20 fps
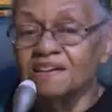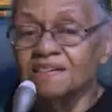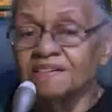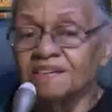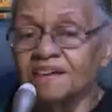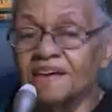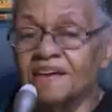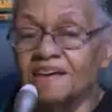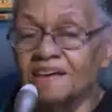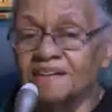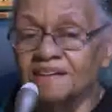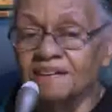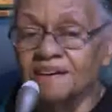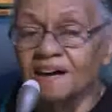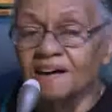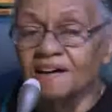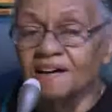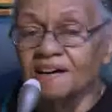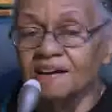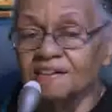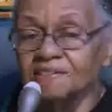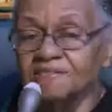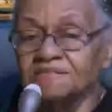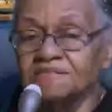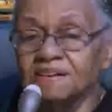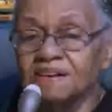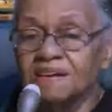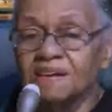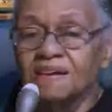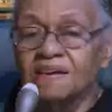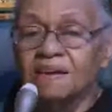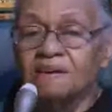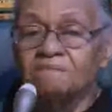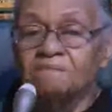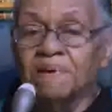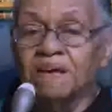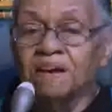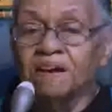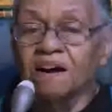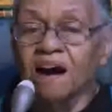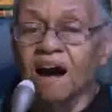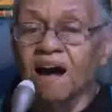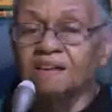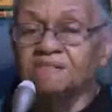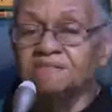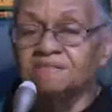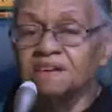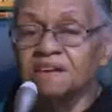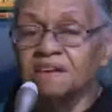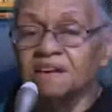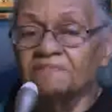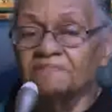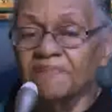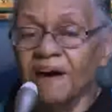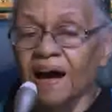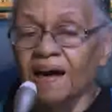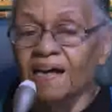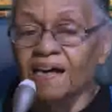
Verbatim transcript: need guns because if I